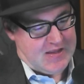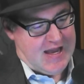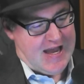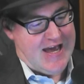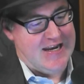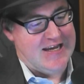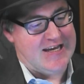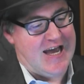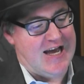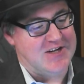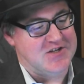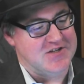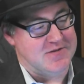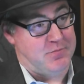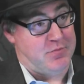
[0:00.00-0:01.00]
And he
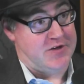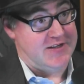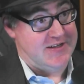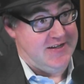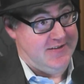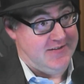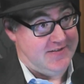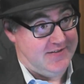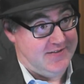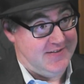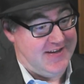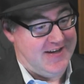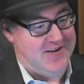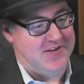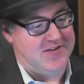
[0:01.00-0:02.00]
catches a breeze,
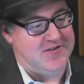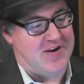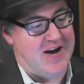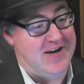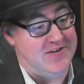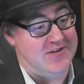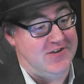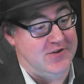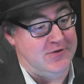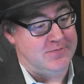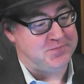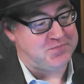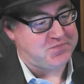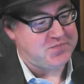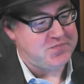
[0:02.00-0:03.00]
and Australia 2
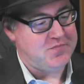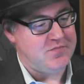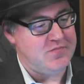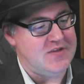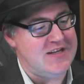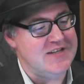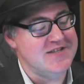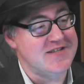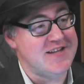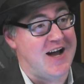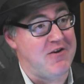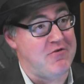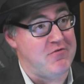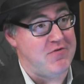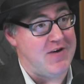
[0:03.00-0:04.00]

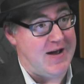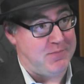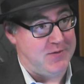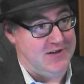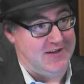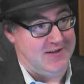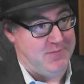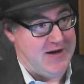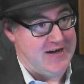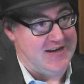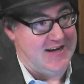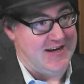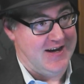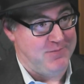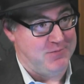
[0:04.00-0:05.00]
start rapidly
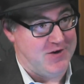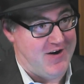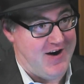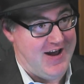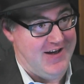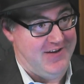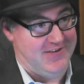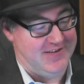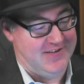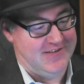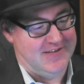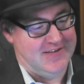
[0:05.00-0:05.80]
making up ground.